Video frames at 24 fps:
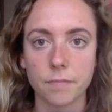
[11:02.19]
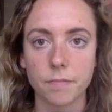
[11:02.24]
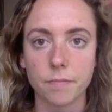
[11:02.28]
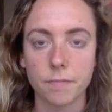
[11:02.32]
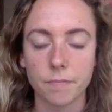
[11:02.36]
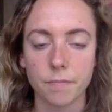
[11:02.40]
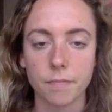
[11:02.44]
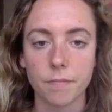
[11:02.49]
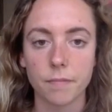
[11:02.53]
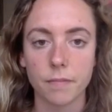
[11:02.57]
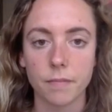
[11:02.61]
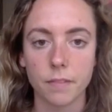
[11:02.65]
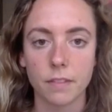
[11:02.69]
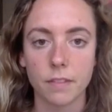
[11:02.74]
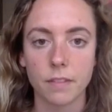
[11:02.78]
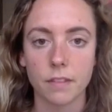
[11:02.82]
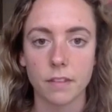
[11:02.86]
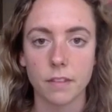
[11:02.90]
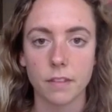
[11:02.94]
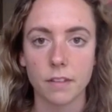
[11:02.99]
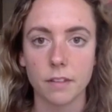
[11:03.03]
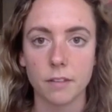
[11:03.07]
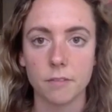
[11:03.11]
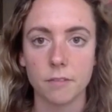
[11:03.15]

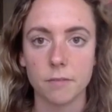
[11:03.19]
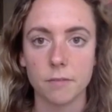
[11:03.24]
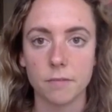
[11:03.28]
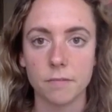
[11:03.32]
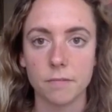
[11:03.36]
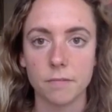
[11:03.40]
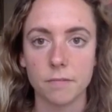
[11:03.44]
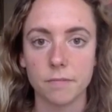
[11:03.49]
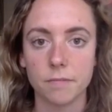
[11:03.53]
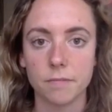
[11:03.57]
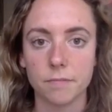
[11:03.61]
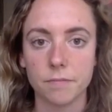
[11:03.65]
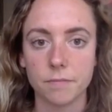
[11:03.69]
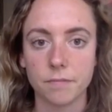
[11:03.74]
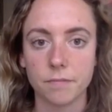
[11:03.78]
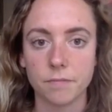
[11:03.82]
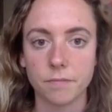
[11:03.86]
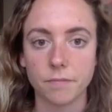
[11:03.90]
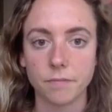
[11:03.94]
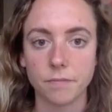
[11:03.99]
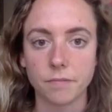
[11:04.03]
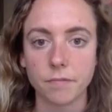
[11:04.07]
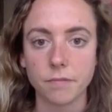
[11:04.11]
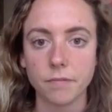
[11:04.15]

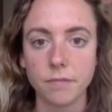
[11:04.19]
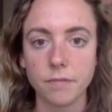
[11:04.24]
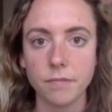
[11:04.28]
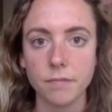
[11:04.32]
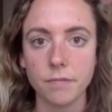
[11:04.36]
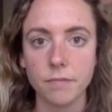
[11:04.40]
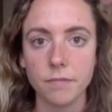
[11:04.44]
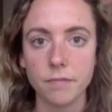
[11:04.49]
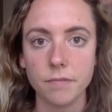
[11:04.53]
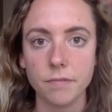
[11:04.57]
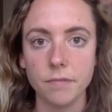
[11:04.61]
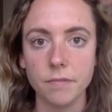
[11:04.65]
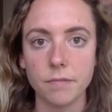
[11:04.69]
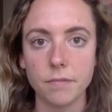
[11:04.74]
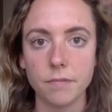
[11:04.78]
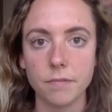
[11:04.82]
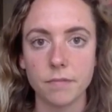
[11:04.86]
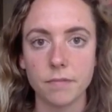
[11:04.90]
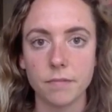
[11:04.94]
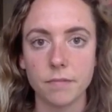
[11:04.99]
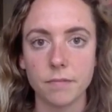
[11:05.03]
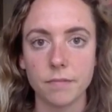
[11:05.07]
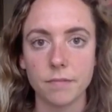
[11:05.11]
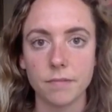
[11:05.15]

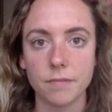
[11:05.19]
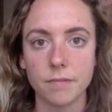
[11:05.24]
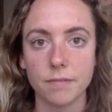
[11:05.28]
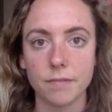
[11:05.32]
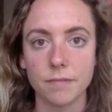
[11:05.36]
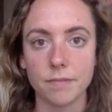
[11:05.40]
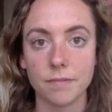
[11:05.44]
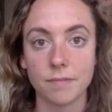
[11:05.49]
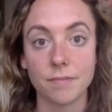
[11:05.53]
(not speaking)